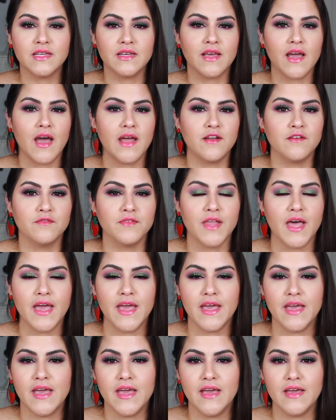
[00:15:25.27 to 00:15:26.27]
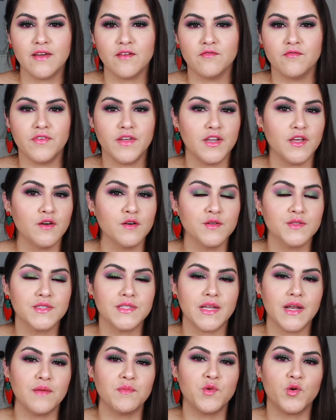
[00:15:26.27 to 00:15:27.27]
and kind of like videos
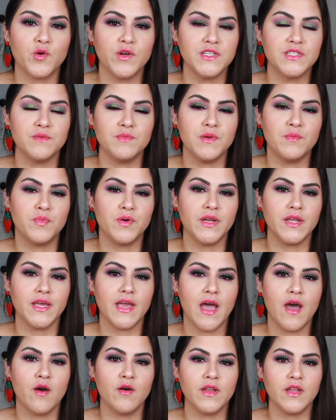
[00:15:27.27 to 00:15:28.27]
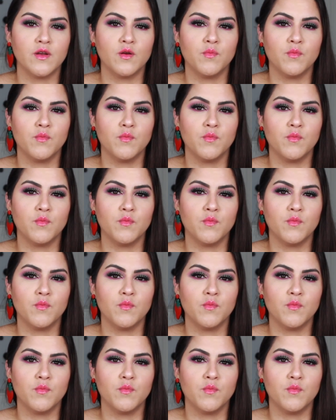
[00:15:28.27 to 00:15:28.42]
that I'm going to be putting out.